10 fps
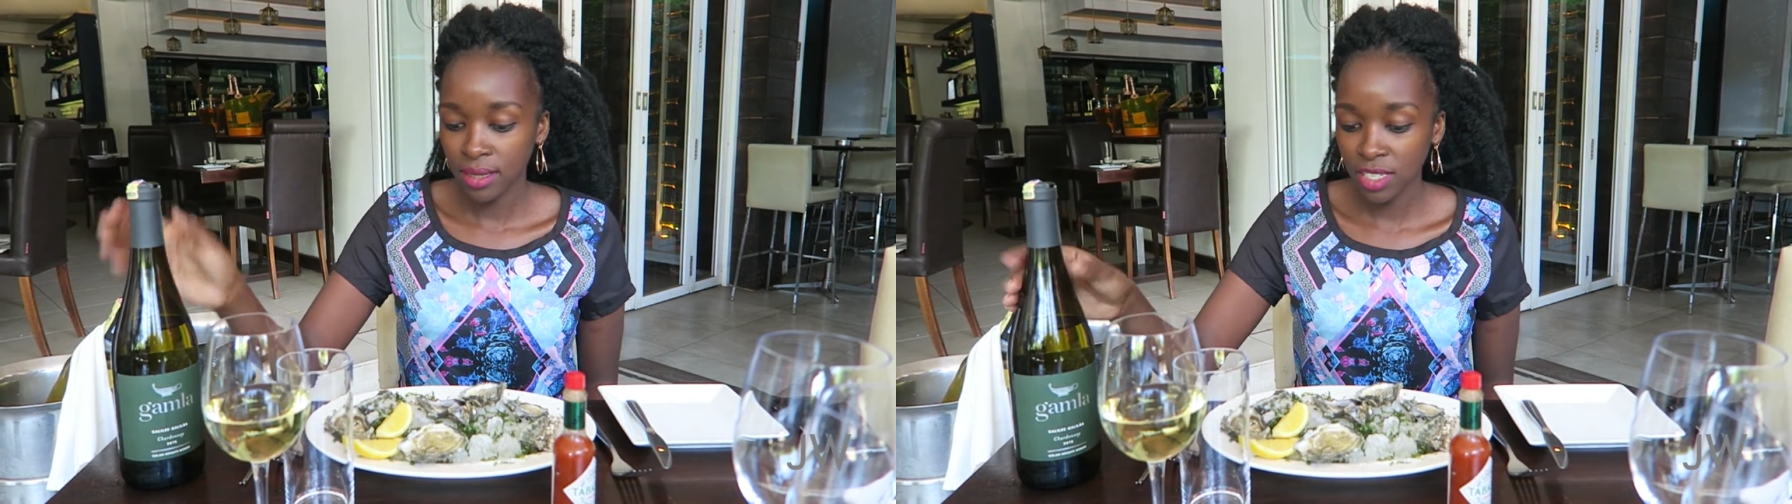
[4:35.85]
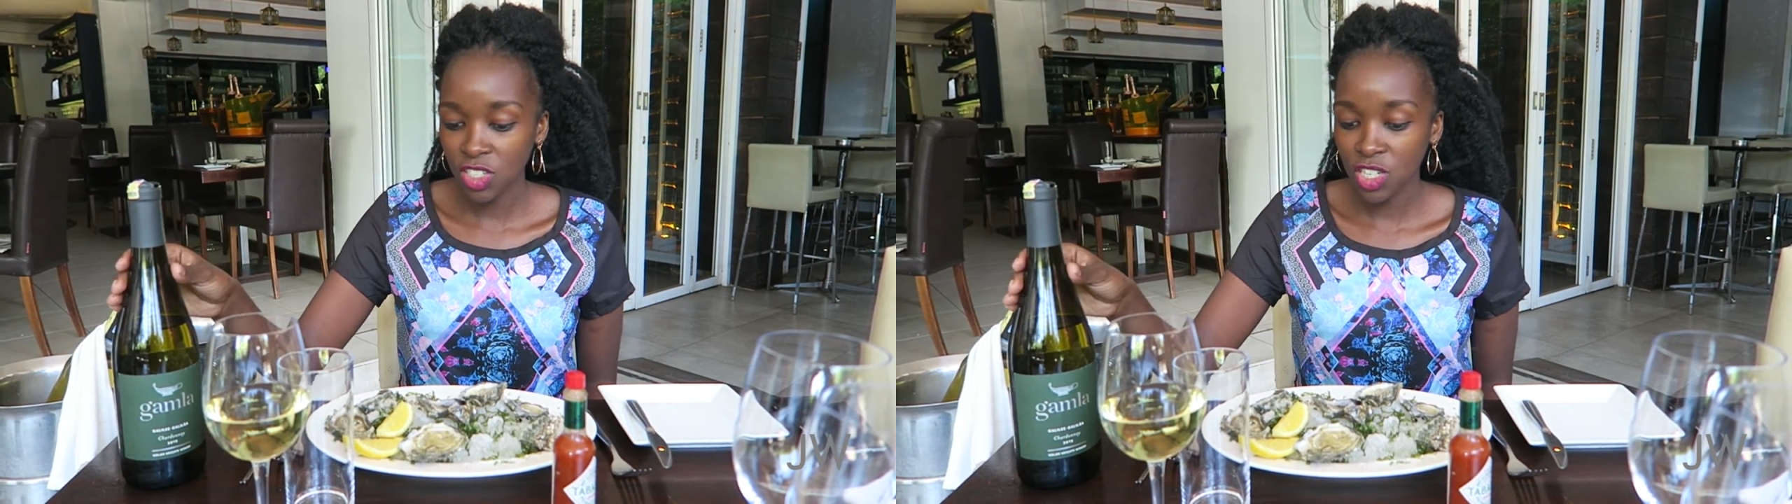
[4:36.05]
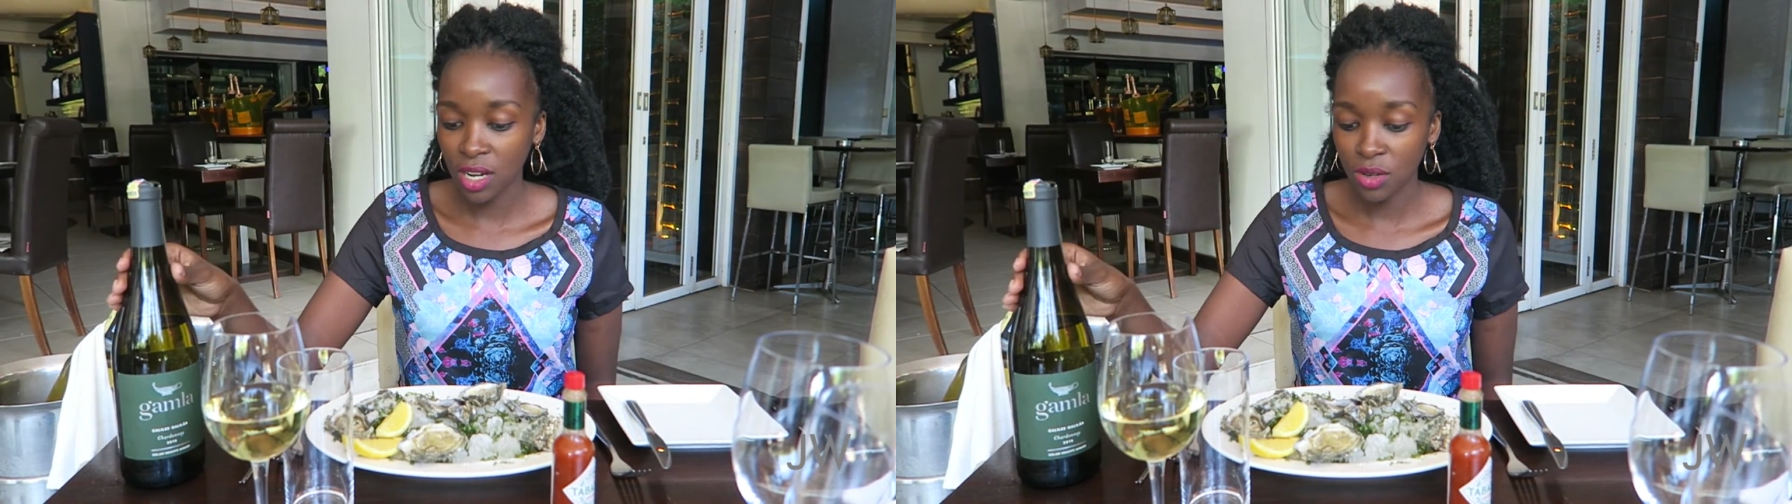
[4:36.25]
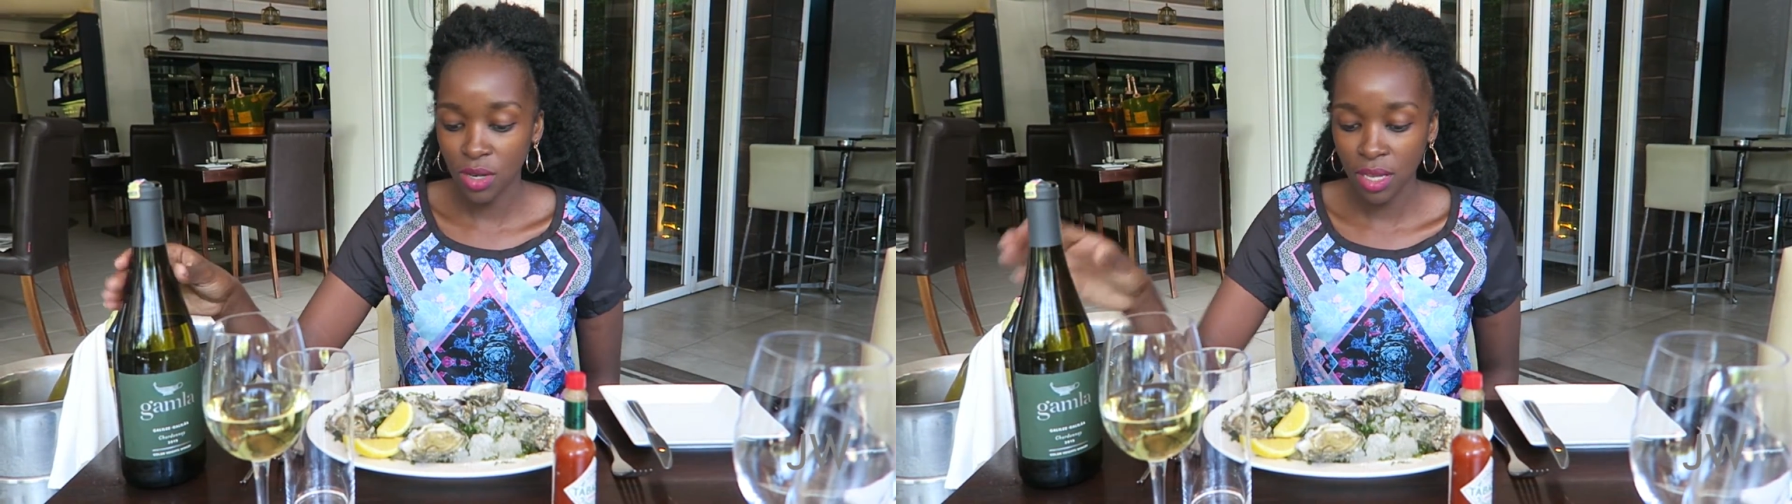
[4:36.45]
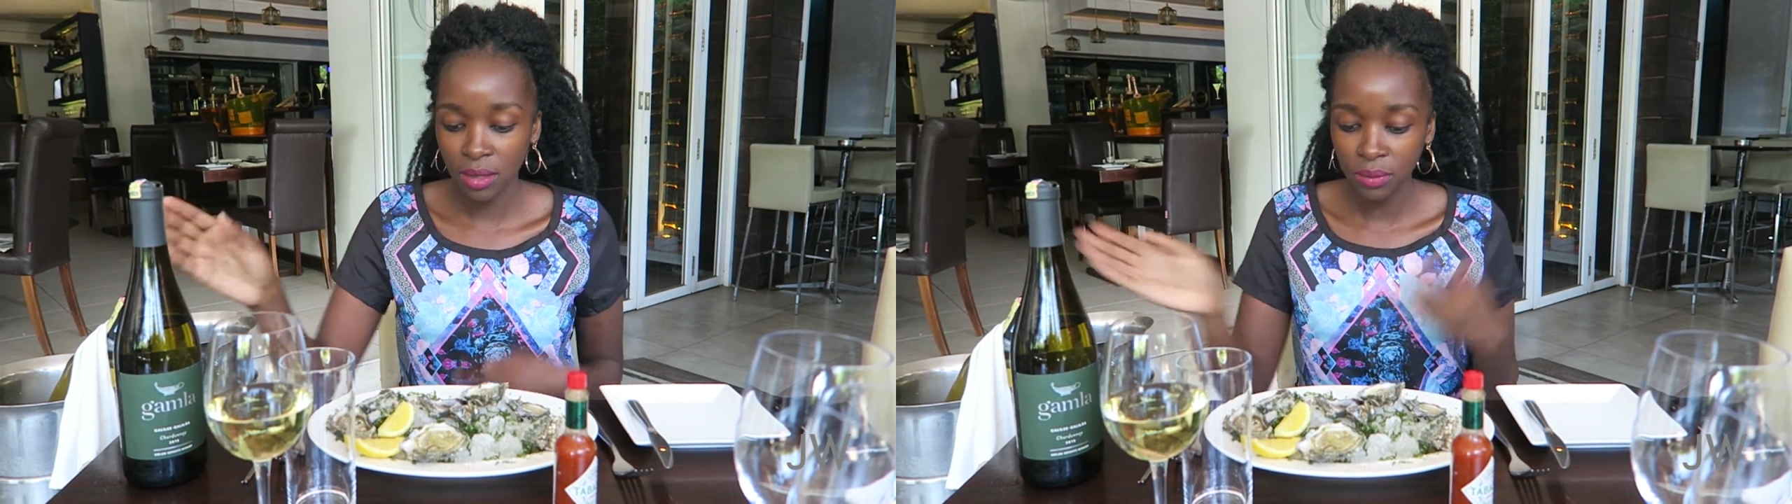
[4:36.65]
this
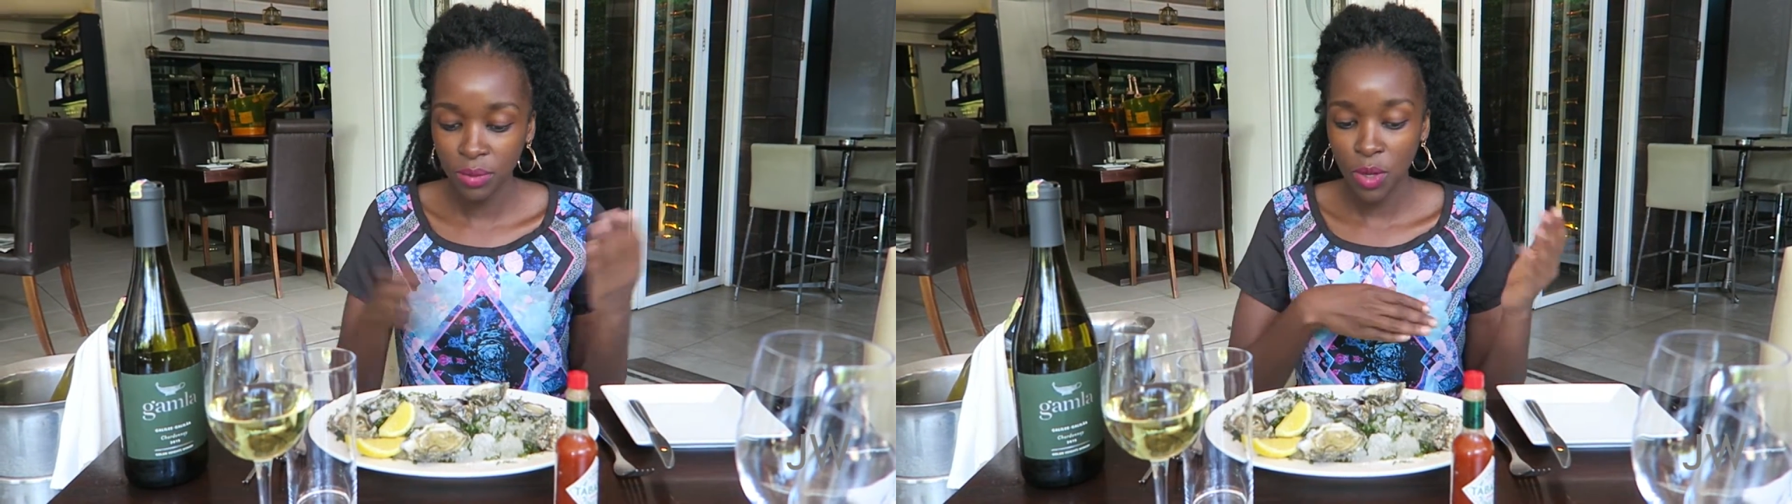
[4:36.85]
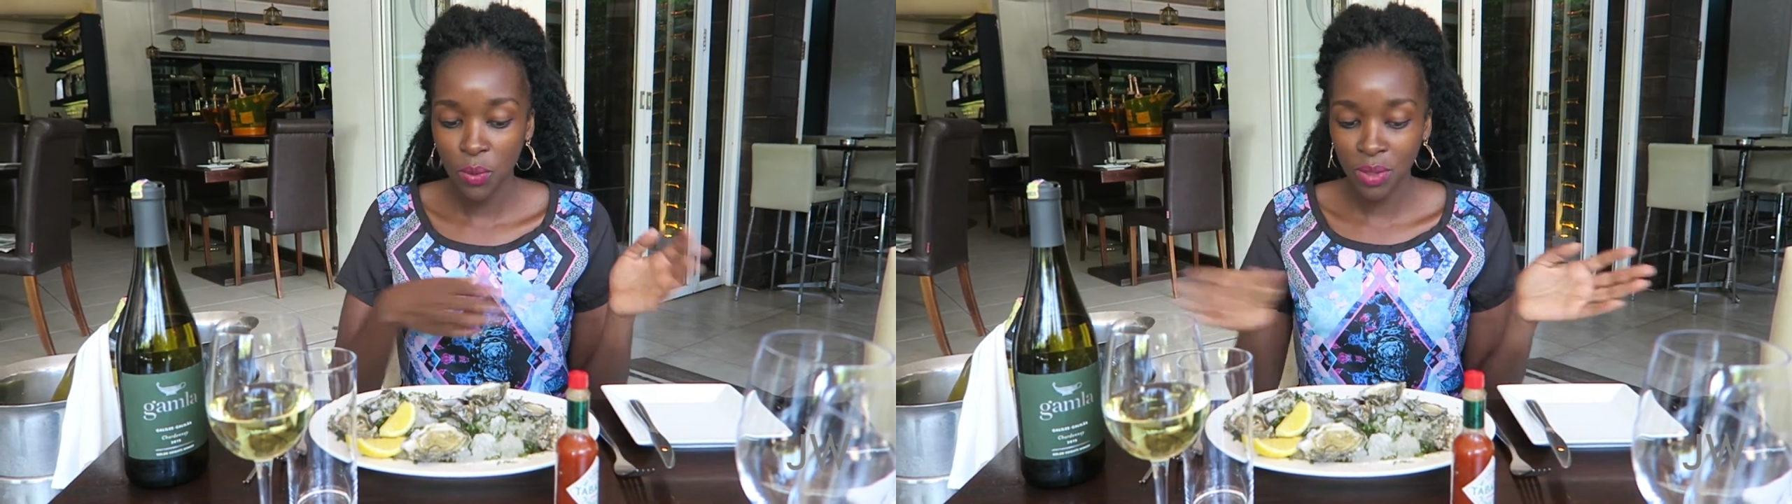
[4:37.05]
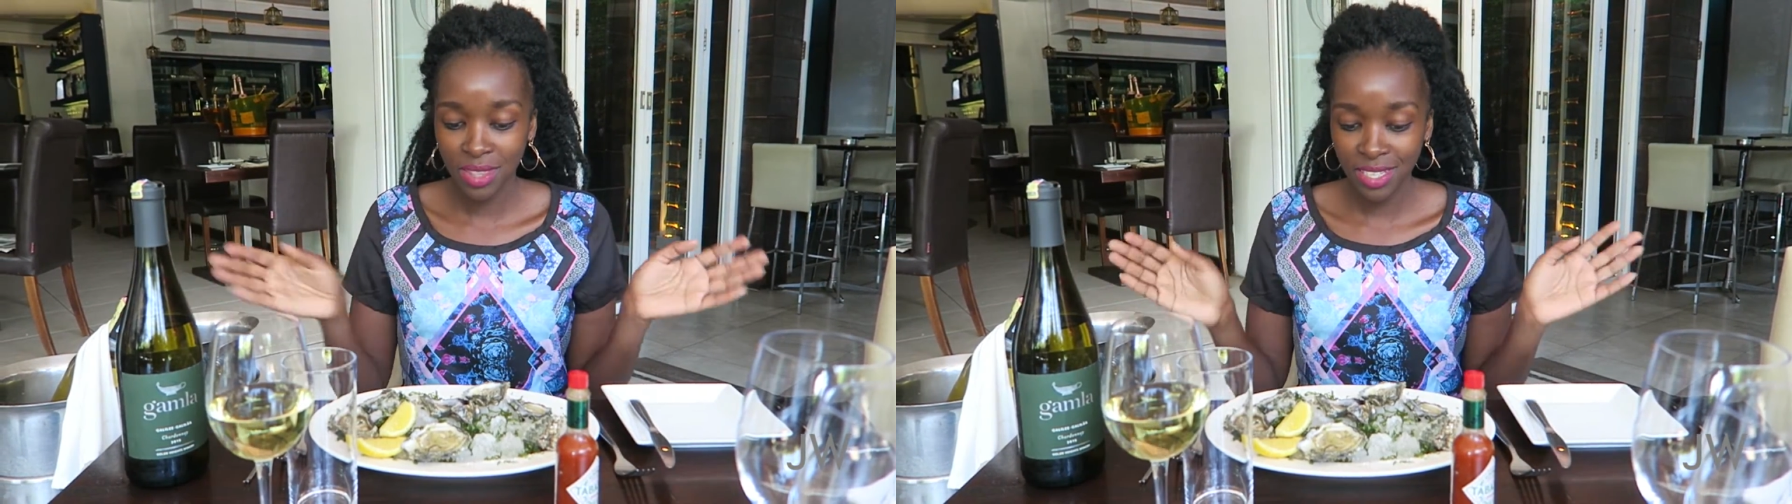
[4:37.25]
Chardonnay with